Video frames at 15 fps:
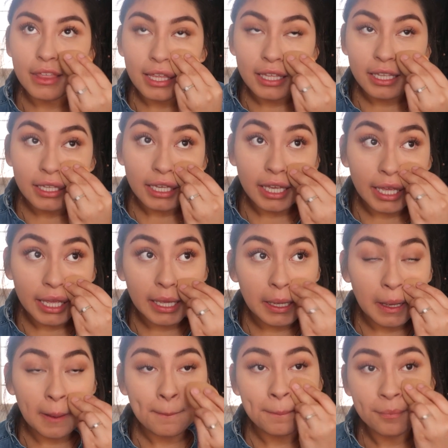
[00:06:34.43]

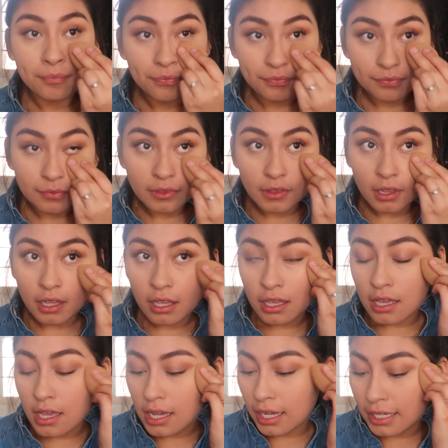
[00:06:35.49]
thinking,
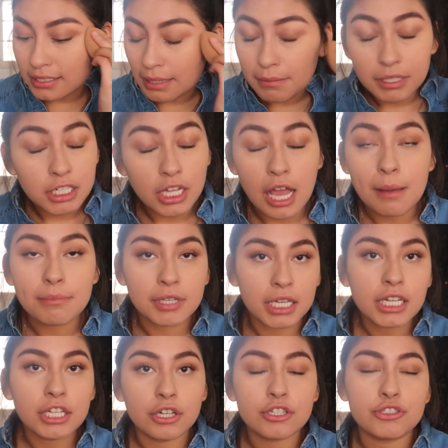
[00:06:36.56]
because I'm
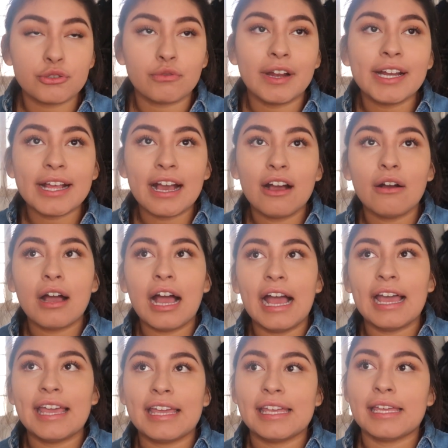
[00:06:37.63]
gonna go to school right now.
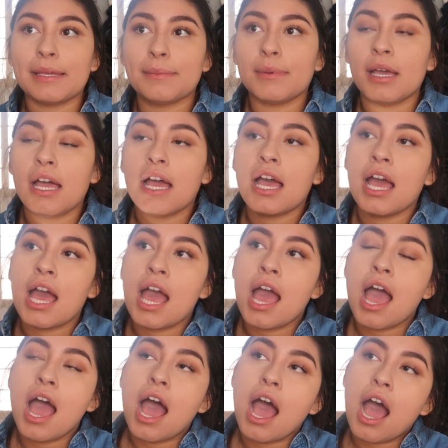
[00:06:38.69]
I'm
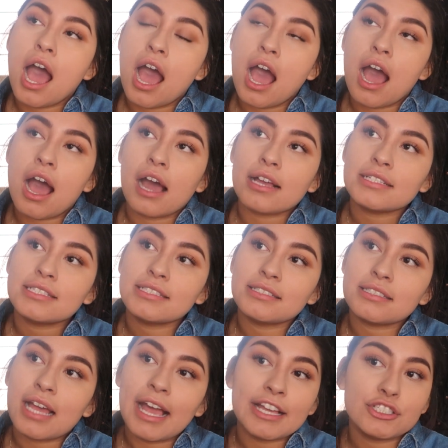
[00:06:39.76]
a
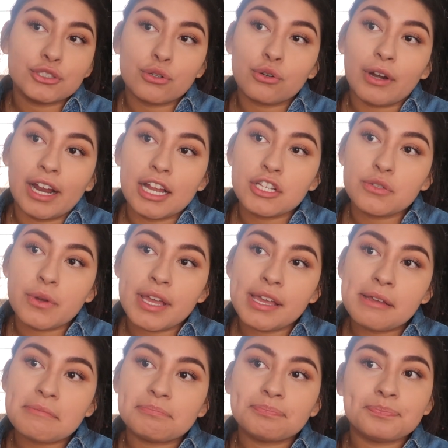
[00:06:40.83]
high school
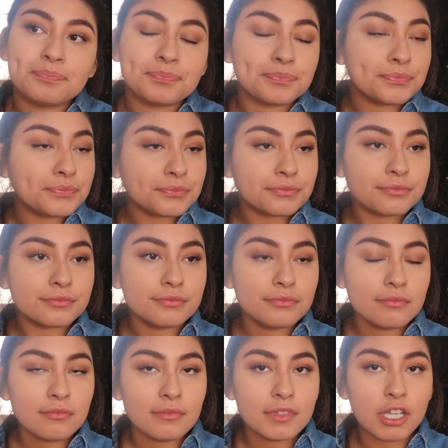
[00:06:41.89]
graduate
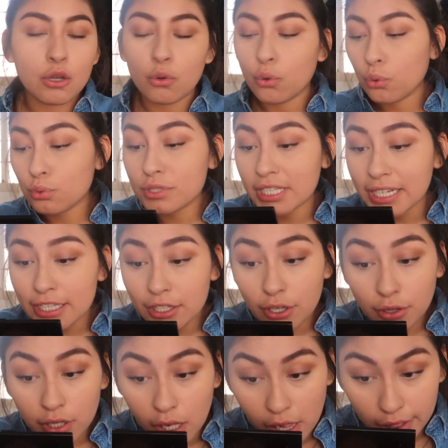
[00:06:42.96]
who didn't
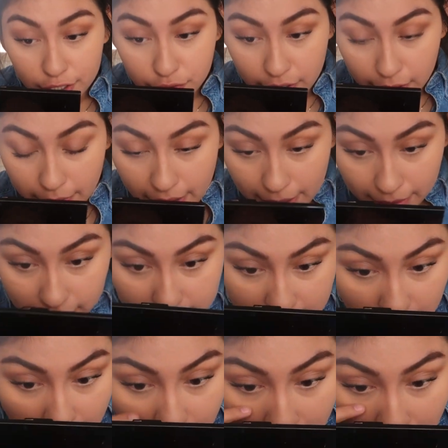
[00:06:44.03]
go to college right away because